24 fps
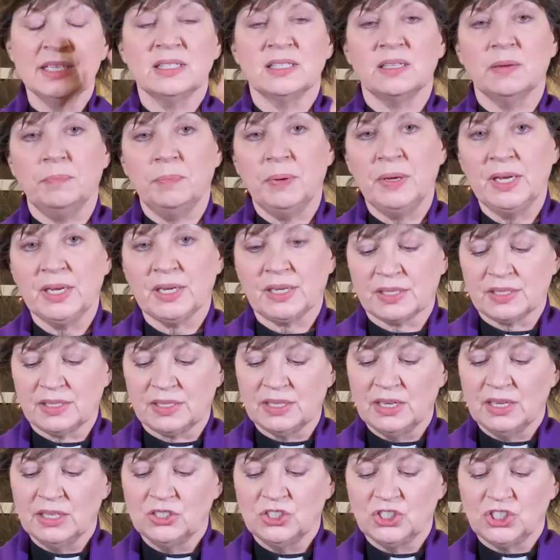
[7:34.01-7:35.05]

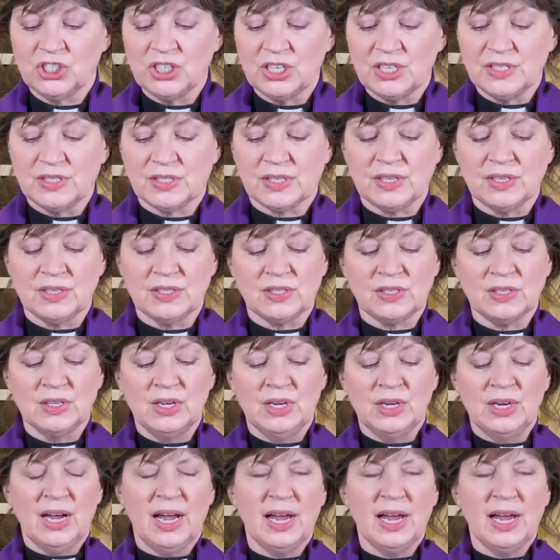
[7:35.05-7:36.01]
depicts Jesus